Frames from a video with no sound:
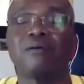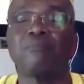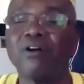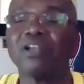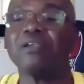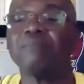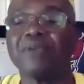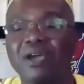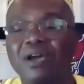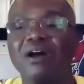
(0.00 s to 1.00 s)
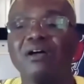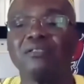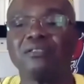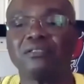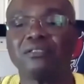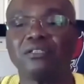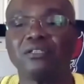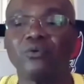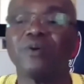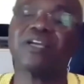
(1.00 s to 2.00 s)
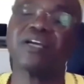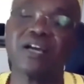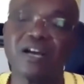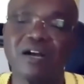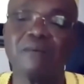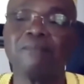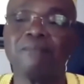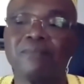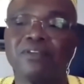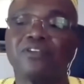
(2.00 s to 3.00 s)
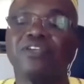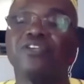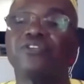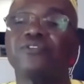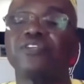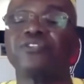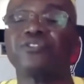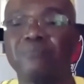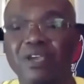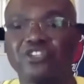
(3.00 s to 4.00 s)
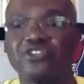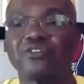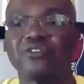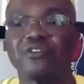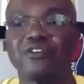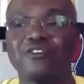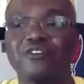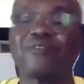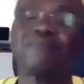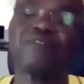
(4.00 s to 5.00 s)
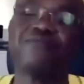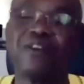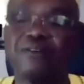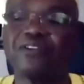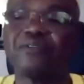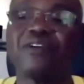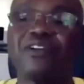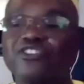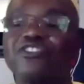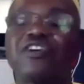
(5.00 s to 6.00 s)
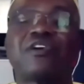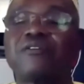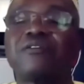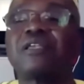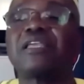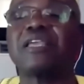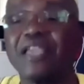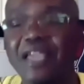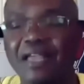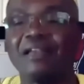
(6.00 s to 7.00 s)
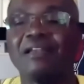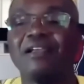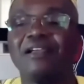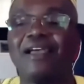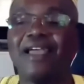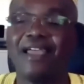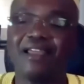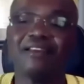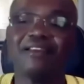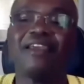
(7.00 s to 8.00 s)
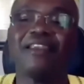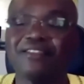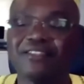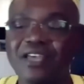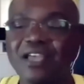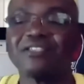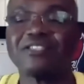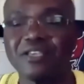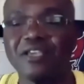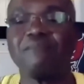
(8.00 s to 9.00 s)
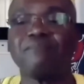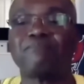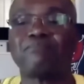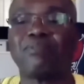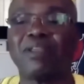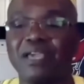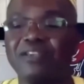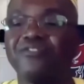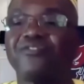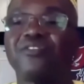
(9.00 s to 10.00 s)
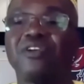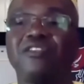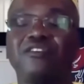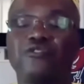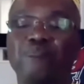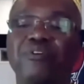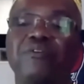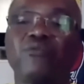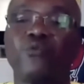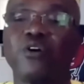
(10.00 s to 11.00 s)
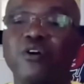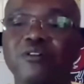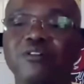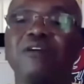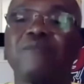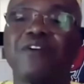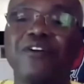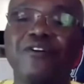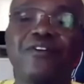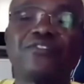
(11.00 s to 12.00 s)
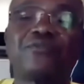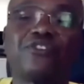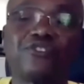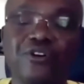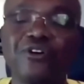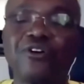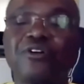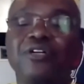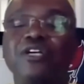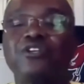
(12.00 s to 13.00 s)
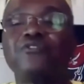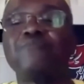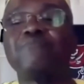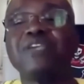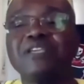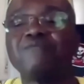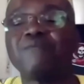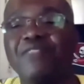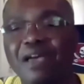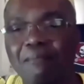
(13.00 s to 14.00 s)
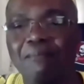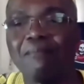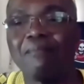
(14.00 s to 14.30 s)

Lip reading: partly because we come into this dimension from the very dimension they're currently in. And it is that same place, the spirit world, that we're going to return to meet with them.